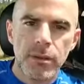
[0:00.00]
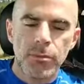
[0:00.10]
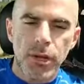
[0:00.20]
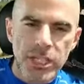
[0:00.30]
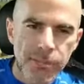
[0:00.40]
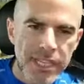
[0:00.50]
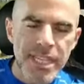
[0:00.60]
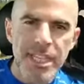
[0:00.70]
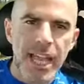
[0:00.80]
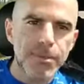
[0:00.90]
Brushing my
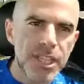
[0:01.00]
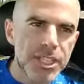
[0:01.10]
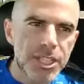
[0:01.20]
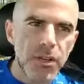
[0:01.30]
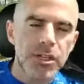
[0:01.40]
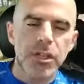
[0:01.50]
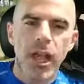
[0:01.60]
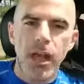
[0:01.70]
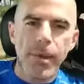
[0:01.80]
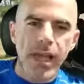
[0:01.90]
teeth, it had to be a certain
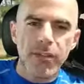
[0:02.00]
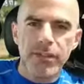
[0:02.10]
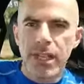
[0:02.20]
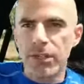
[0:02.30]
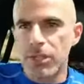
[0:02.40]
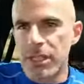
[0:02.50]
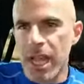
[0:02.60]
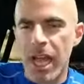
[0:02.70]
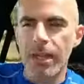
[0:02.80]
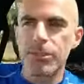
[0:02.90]
amount of
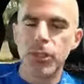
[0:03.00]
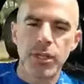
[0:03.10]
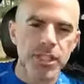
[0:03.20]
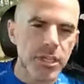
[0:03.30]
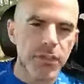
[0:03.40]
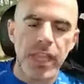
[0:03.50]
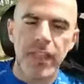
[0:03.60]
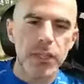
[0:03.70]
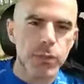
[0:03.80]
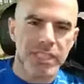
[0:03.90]
times doing a certain thing,
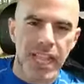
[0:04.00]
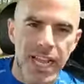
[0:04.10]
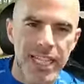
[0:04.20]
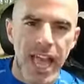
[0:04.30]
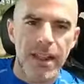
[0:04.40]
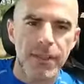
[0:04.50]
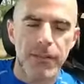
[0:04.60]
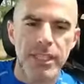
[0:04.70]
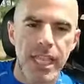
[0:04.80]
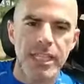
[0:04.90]
and this was like a lot of
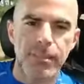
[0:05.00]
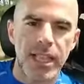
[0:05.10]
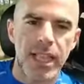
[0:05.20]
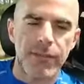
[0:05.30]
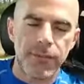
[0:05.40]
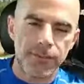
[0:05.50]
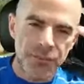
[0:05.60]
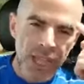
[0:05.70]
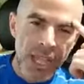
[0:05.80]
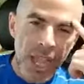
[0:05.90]
different things in my life.
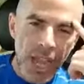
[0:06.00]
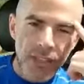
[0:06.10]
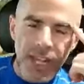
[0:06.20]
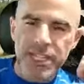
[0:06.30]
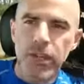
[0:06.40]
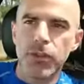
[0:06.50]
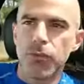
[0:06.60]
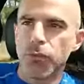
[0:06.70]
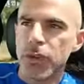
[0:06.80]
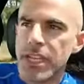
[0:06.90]
And then I started
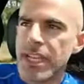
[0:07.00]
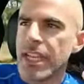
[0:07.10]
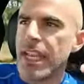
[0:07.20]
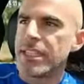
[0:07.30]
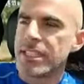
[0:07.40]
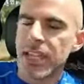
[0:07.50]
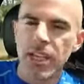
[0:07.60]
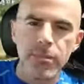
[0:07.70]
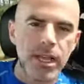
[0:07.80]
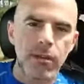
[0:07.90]
reading and
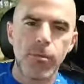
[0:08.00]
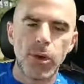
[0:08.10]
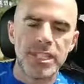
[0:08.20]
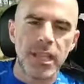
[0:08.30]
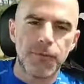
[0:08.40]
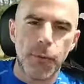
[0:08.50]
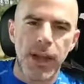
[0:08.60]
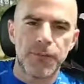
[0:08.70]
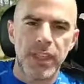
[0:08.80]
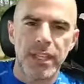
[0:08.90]
studying, becoming more
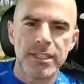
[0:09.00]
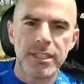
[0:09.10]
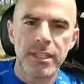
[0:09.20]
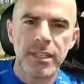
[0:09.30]
self-aware of things.